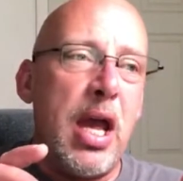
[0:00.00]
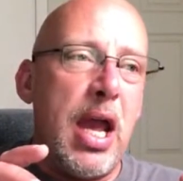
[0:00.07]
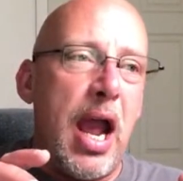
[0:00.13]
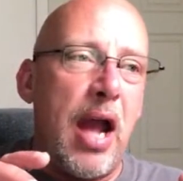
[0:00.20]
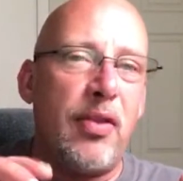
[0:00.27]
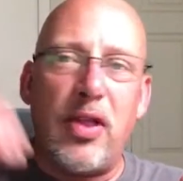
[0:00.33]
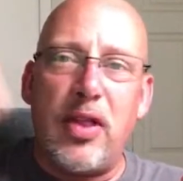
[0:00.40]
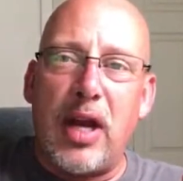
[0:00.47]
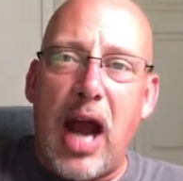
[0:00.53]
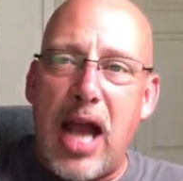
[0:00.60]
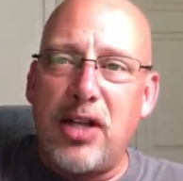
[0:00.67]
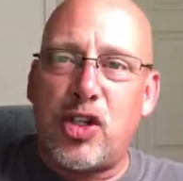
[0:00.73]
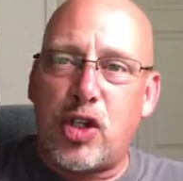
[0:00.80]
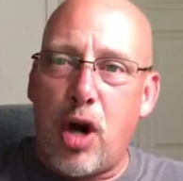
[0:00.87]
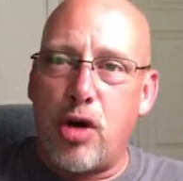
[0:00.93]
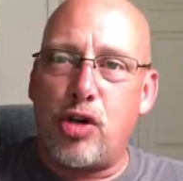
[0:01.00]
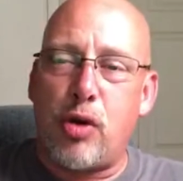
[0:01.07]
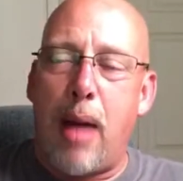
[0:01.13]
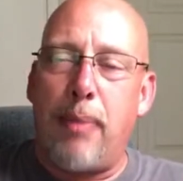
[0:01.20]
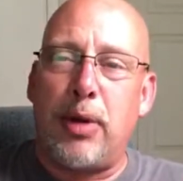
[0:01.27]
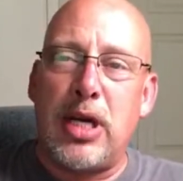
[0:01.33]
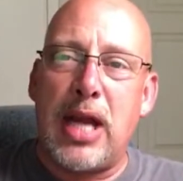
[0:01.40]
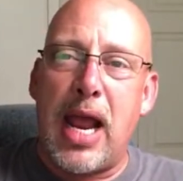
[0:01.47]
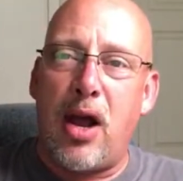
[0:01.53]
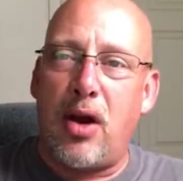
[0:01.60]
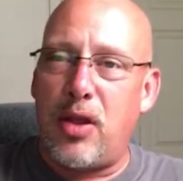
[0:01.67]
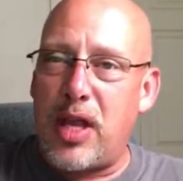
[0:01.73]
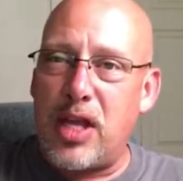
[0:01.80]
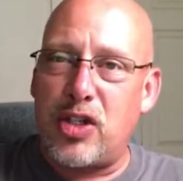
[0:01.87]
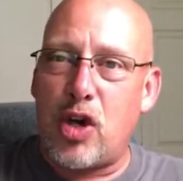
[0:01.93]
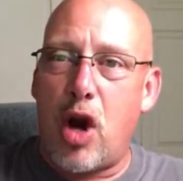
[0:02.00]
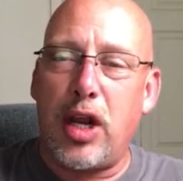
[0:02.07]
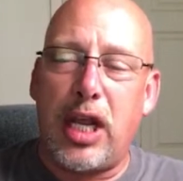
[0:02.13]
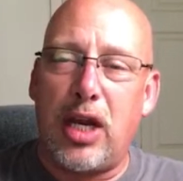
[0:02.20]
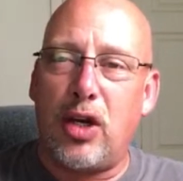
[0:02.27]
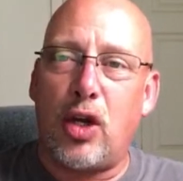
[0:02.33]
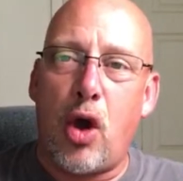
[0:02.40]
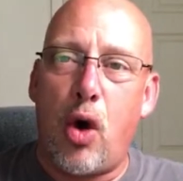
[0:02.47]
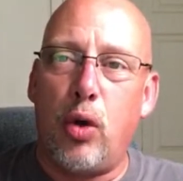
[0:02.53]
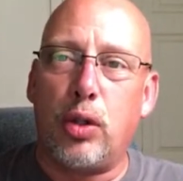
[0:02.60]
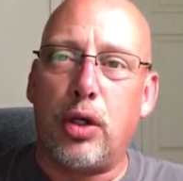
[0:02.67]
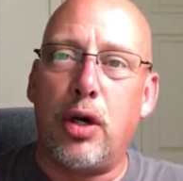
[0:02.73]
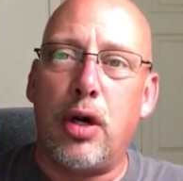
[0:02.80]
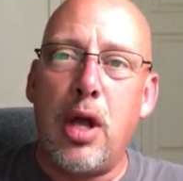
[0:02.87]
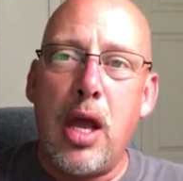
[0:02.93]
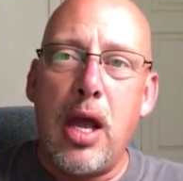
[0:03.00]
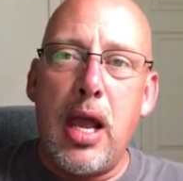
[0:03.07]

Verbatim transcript: And then the nights start dropping down and they start getting colder.